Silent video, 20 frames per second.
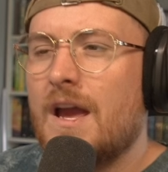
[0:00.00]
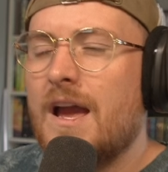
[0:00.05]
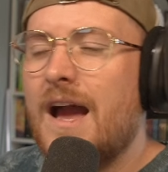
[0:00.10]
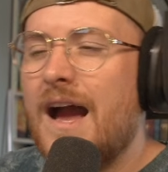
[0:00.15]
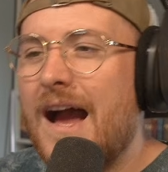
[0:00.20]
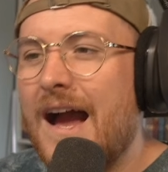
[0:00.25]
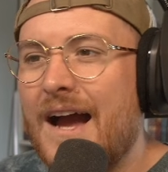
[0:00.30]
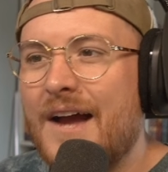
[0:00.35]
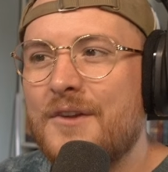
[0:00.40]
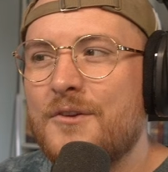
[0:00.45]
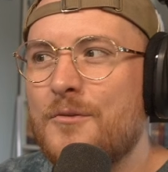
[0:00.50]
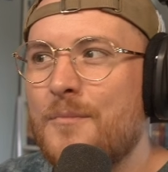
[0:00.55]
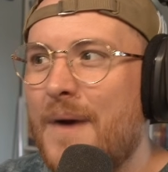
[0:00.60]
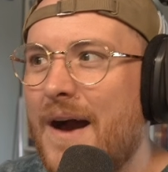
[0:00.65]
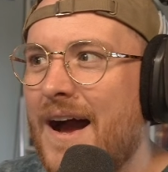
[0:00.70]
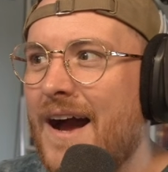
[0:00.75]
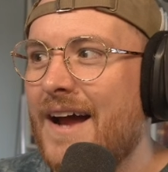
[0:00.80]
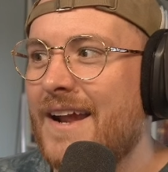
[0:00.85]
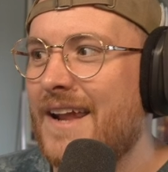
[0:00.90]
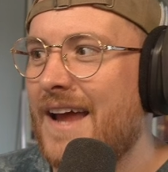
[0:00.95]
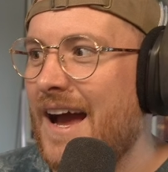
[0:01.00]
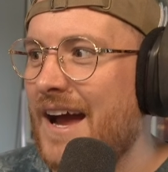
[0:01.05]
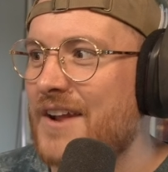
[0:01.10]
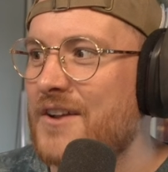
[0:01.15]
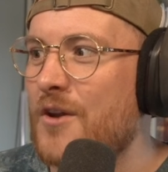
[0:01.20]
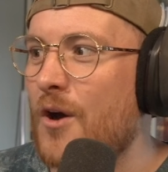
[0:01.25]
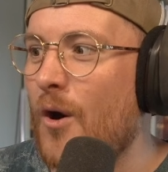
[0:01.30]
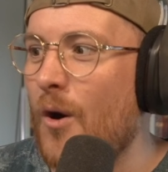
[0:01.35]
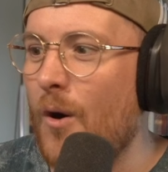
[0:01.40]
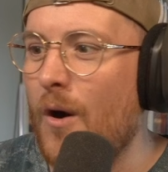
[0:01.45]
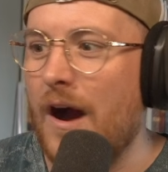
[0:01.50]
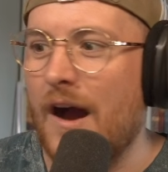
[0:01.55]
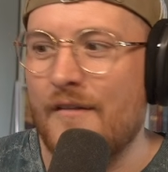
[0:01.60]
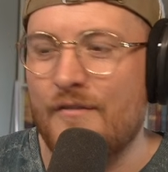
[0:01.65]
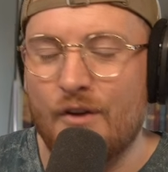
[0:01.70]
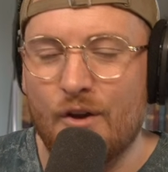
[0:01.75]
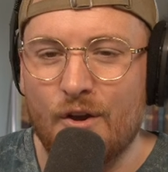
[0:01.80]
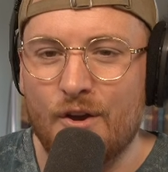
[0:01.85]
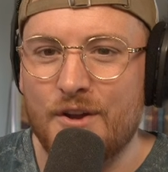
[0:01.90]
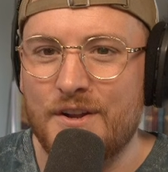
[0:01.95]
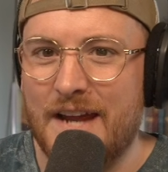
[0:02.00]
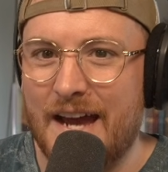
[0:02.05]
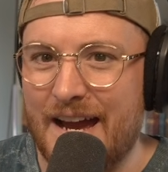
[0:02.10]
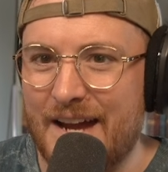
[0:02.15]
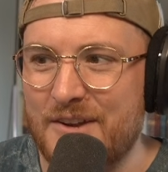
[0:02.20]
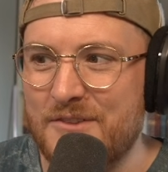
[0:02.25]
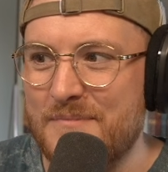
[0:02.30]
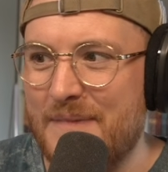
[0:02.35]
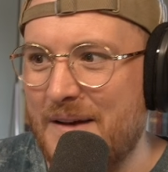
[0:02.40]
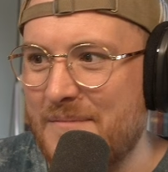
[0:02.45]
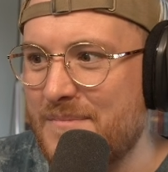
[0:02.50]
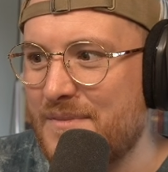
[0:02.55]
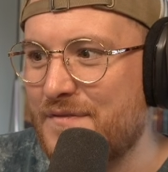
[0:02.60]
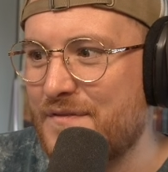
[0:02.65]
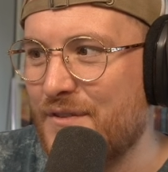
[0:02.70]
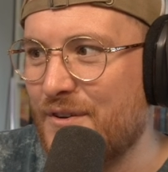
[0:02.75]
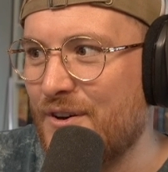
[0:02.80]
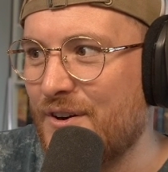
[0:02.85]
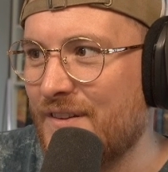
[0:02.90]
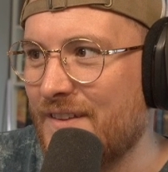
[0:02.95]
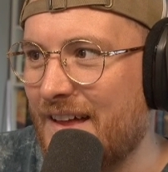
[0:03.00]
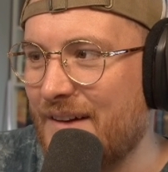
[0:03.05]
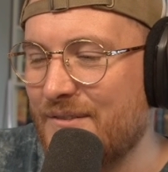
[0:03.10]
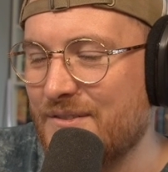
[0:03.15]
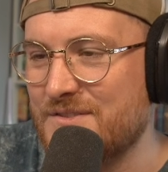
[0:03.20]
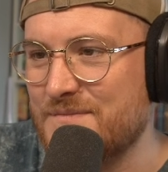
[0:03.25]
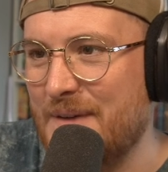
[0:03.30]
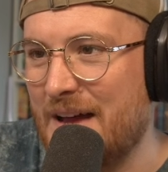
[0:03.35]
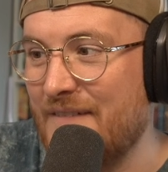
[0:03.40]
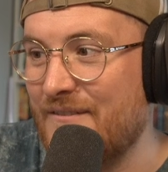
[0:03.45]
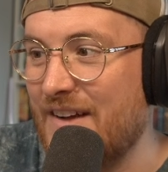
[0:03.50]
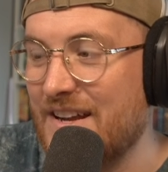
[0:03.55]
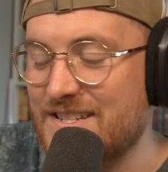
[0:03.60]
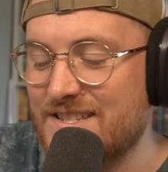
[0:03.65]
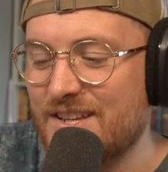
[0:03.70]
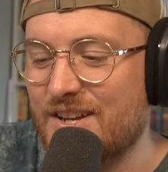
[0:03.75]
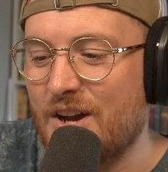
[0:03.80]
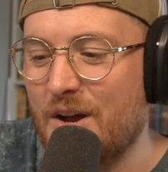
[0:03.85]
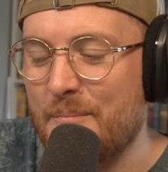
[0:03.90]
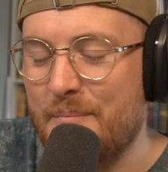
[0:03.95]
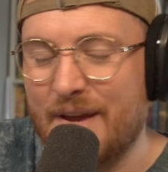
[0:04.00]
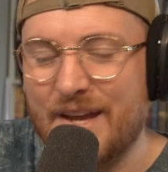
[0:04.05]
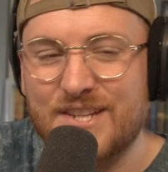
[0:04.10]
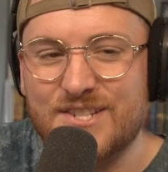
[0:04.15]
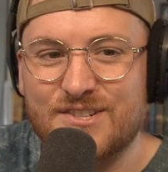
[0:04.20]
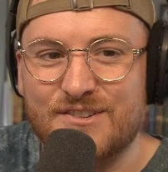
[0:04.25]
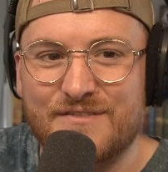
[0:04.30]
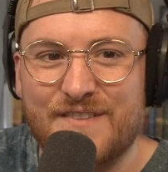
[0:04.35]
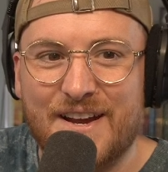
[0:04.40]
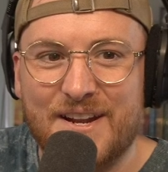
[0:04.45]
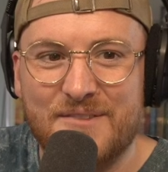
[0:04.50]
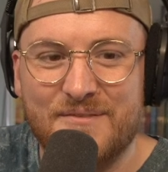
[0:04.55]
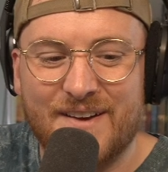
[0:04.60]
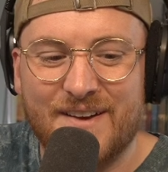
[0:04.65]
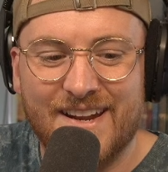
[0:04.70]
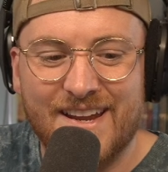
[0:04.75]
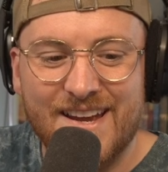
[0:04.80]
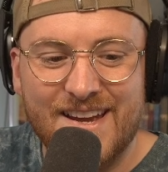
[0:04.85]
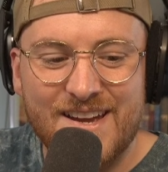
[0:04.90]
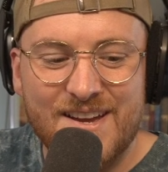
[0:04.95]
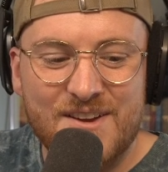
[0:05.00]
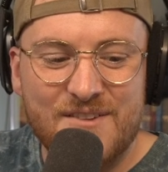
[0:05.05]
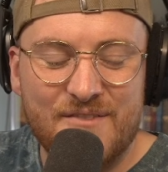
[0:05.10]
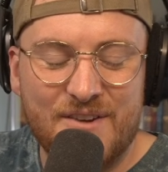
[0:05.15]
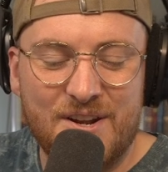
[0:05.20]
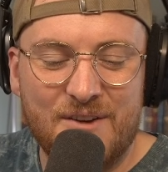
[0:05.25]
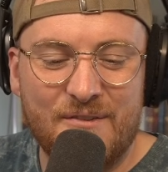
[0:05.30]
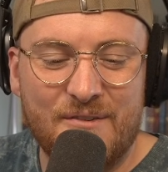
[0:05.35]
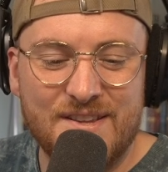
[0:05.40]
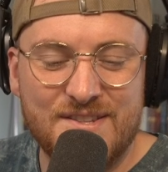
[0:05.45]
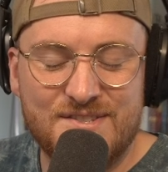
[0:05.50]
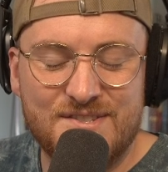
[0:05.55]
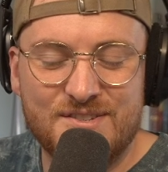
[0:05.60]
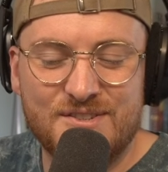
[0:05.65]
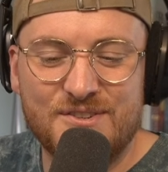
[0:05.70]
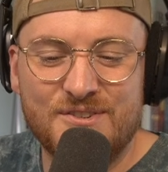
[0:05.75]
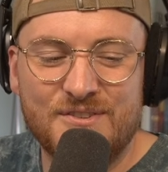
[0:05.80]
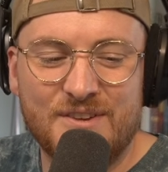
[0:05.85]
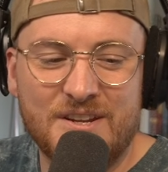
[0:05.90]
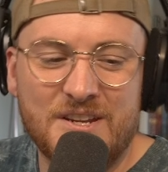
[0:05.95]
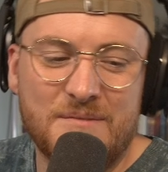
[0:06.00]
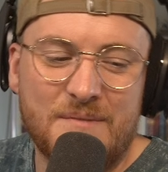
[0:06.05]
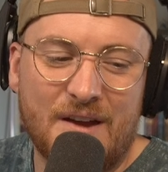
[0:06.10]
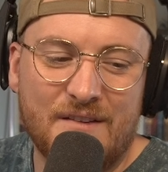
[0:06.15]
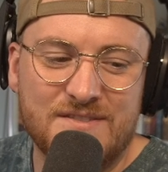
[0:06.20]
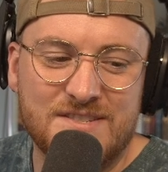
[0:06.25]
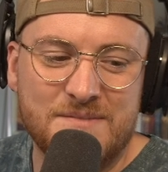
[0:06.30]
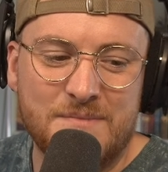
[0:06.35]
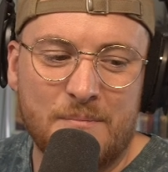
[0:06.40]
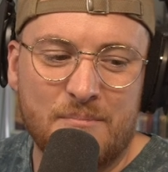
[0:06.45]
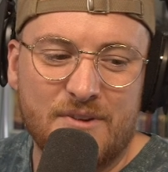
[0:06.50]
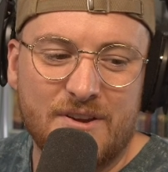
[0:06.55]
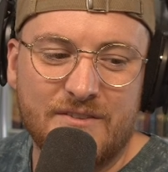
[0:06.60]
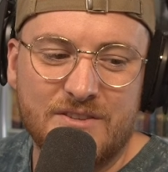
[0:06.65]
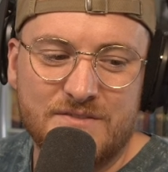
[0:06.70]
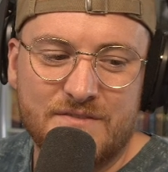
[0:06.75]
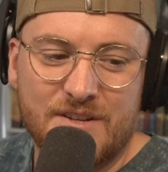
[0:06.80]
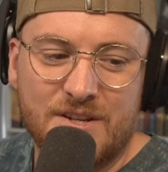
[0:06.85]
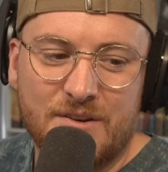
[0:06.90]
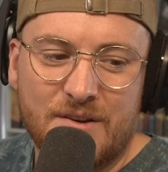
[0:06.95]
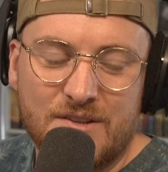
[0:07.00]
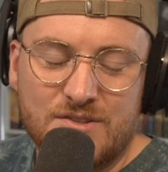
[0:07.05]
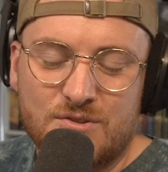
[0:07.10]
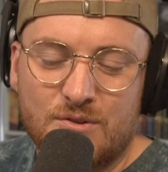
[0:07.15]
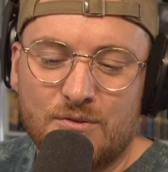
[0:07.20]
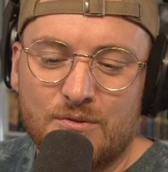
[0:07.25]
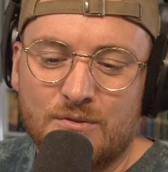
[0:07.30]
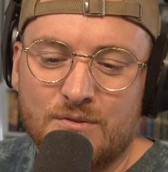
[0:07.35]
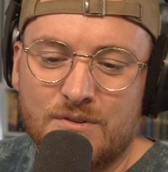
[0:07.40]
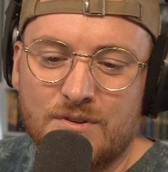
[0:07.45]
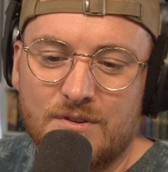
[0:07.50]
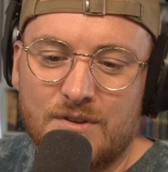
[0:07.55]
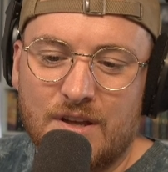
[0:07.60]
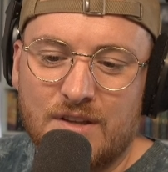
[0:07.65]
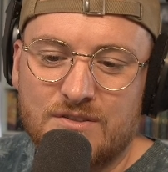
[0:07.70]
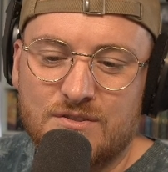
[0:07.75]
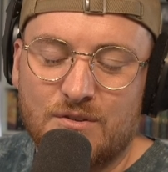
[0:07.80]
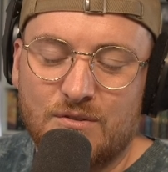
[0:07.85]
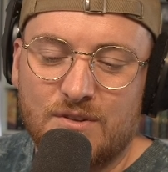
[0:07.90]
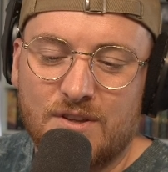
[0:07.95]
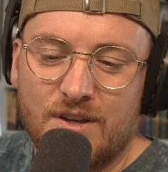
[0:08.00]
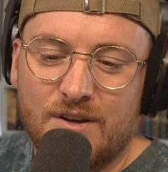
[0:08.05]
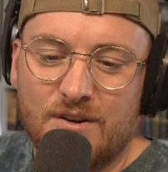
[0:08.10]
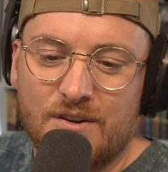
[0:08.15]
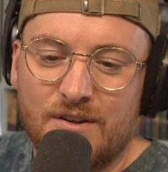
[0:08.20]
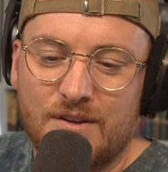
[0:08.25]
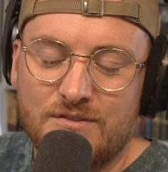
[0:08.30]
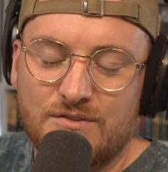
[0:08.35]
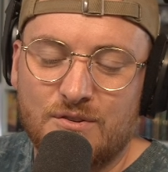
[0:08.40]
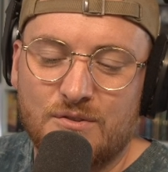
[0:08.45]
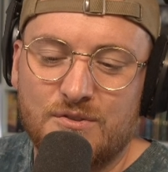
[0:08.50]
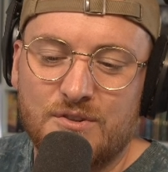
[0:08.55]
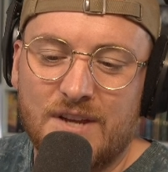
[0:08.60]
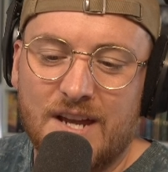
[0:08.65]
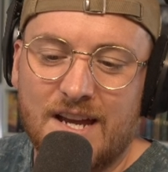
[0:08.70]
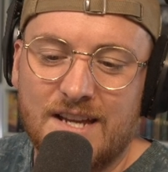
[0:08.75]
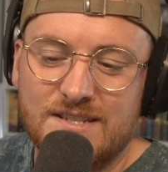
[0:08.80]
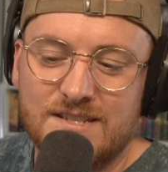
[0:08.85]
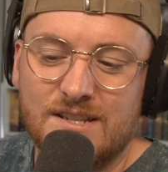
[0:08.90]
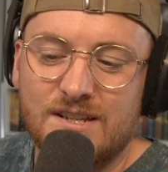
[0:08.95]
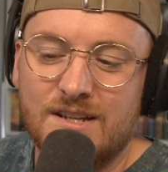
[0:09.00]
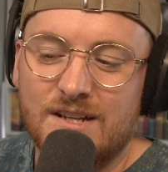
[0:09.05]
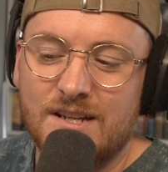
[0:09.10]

Hanuman. I know I've heard Hanuman before. But I've actually got a picture of Hanuman. When I went to, and you might have seen my previous video, I told you guys that